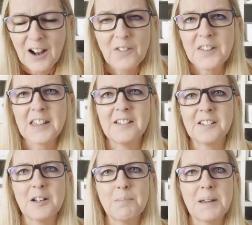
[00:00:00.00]
I think it's
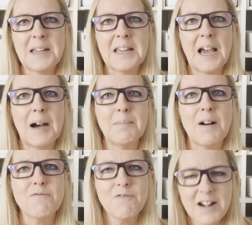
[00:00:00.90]
going to be um,
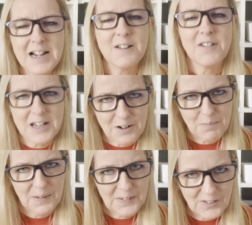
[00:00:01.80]
a really, really good
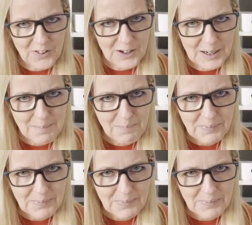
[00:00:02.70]
one this year.